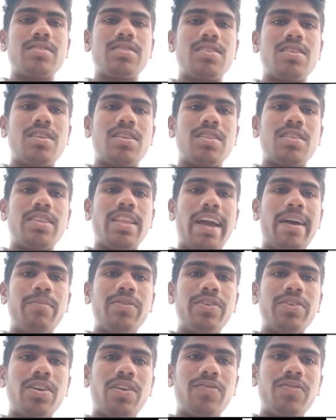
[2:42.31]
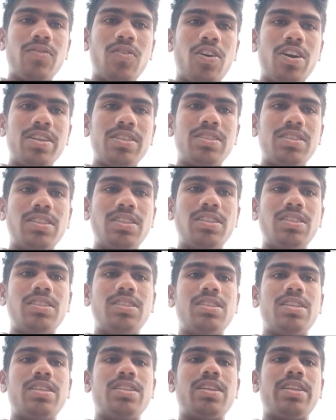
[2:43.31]
The amplitude of noise is
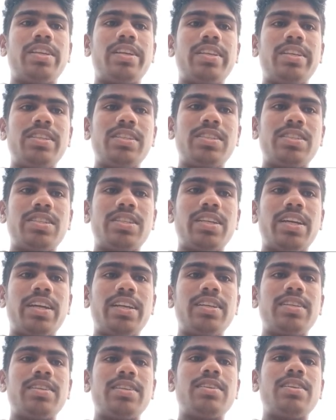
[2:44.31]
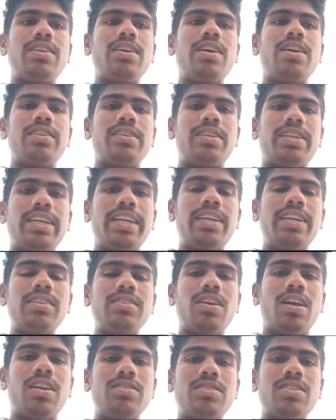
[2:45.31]
an instant t is
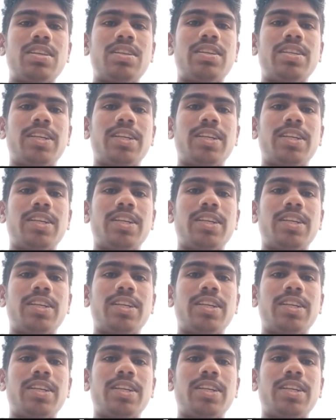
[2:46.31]
uncertain.